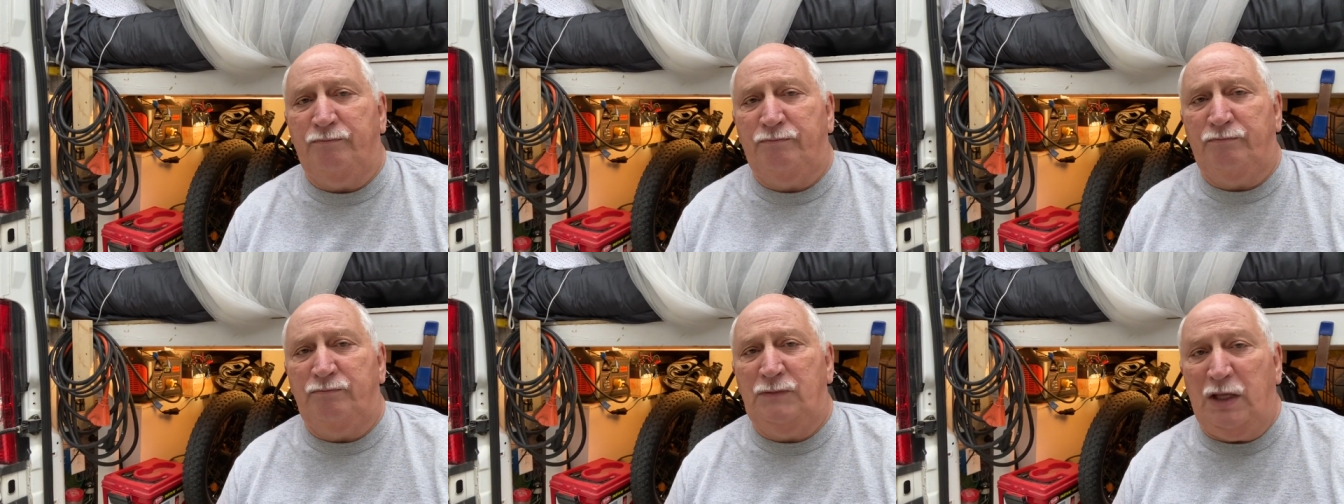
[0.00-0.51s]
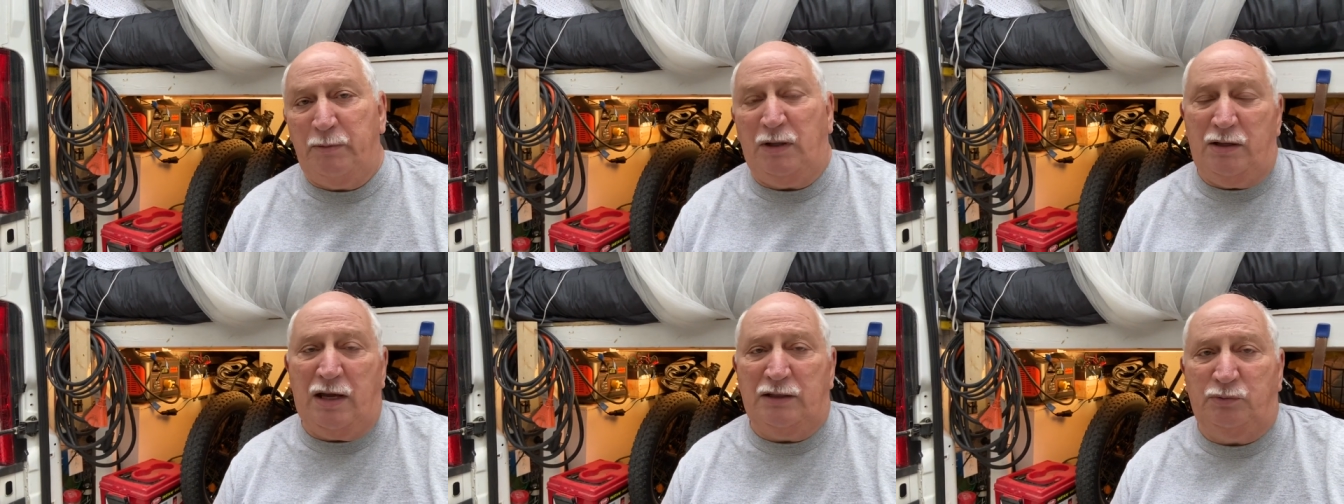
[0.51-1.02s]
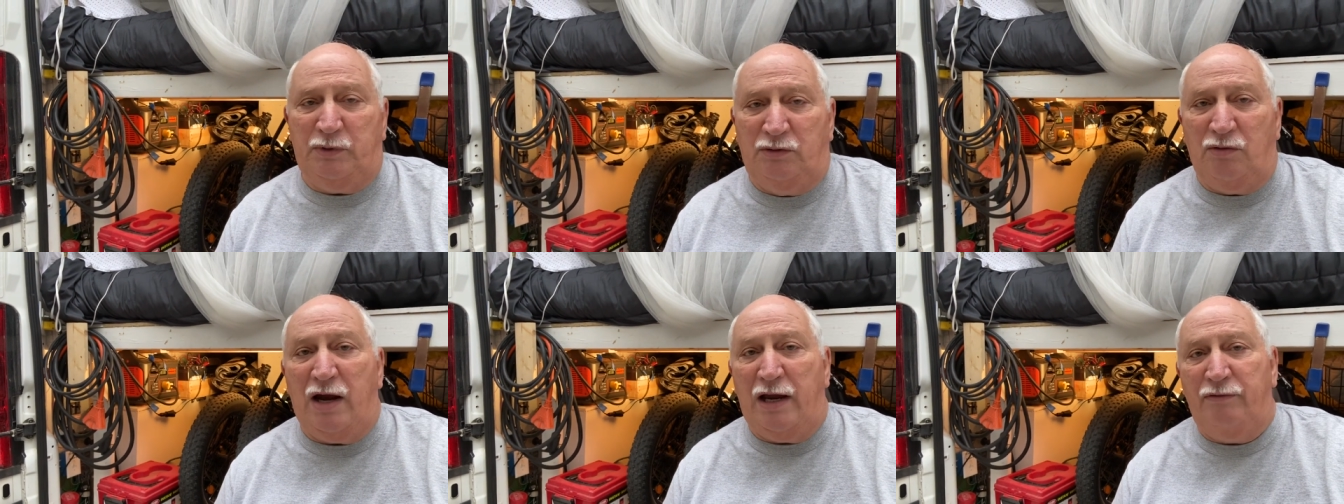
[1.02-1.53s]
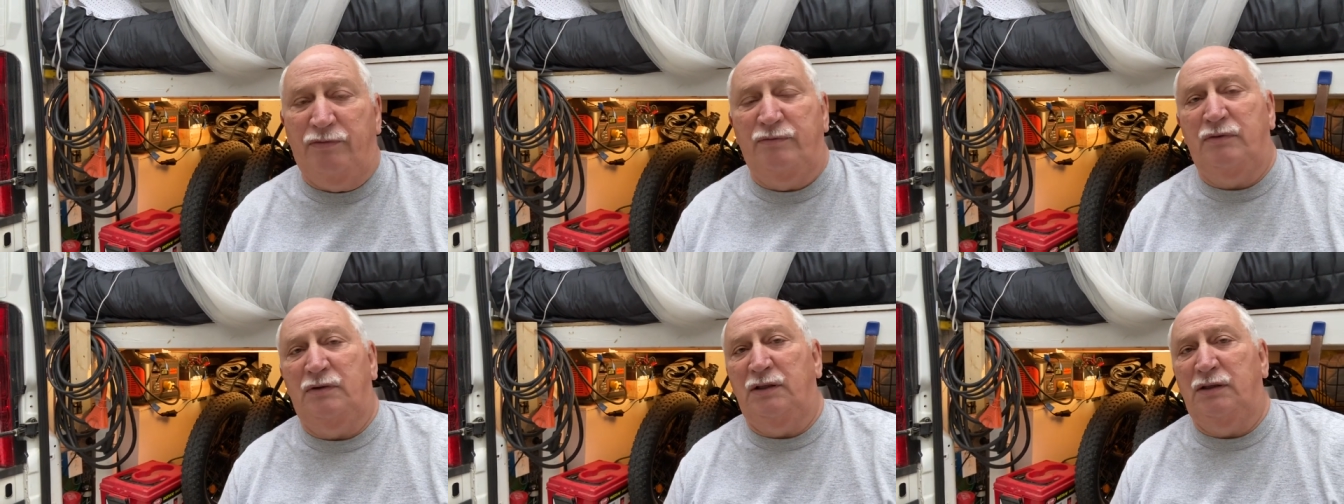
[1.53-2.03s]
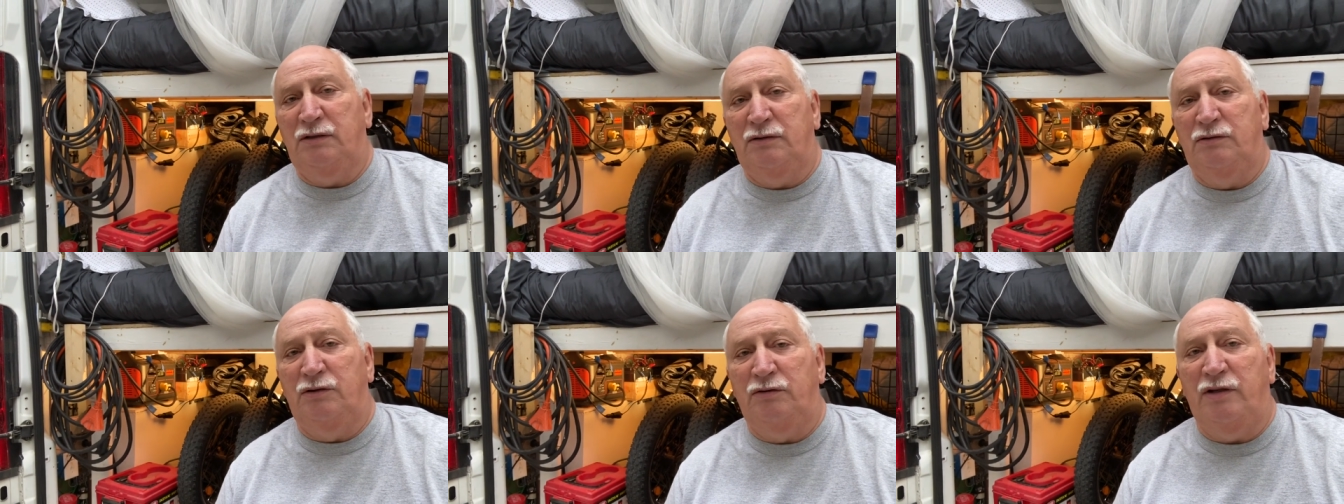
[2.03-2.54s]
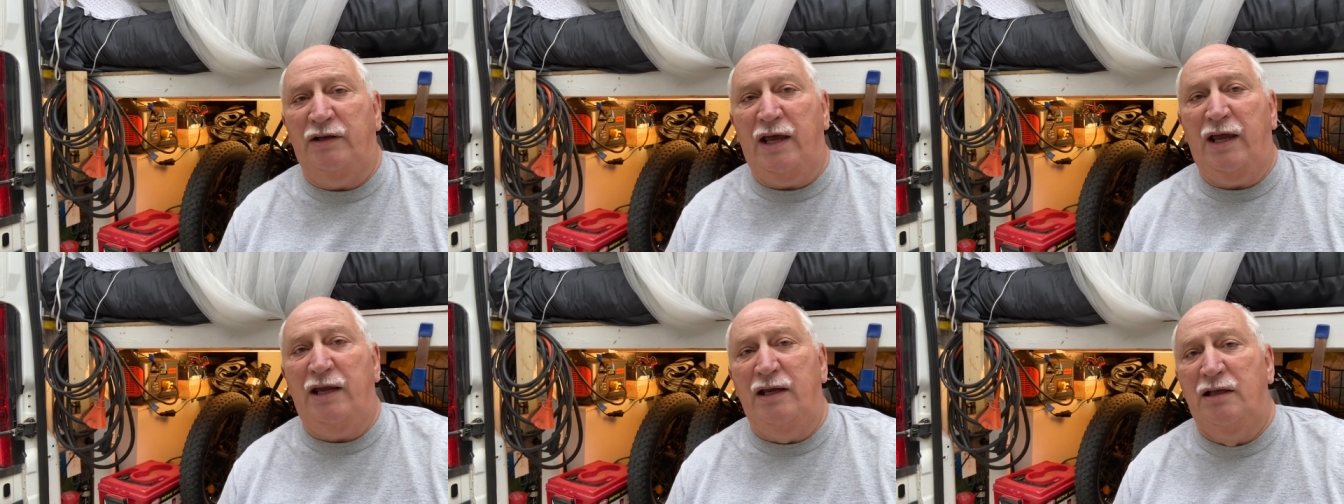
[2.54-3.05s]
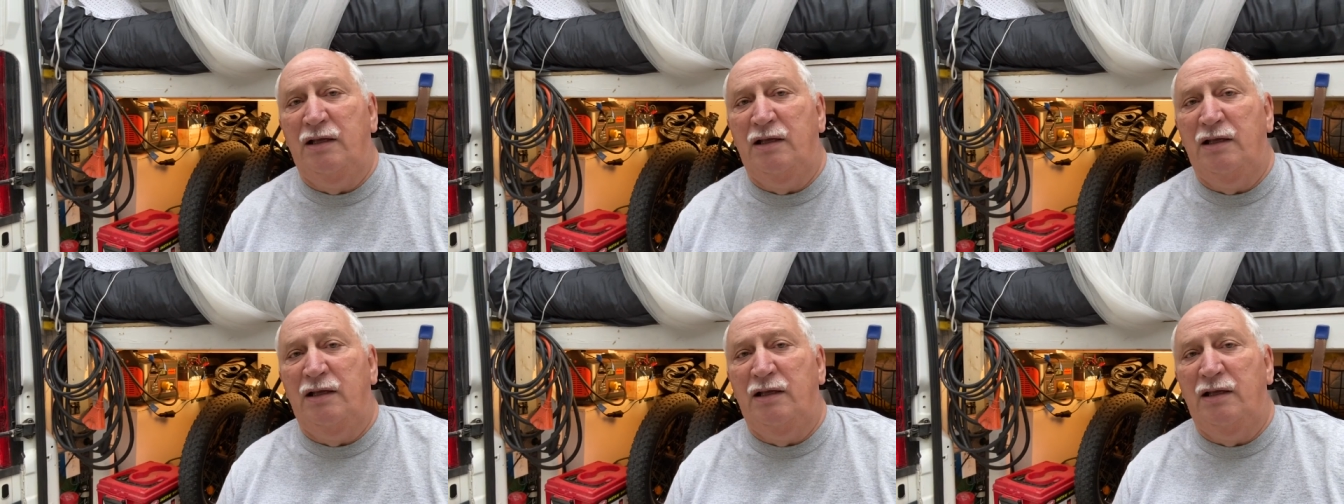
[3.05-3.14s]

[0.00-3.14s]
Typically, as we drive during the day,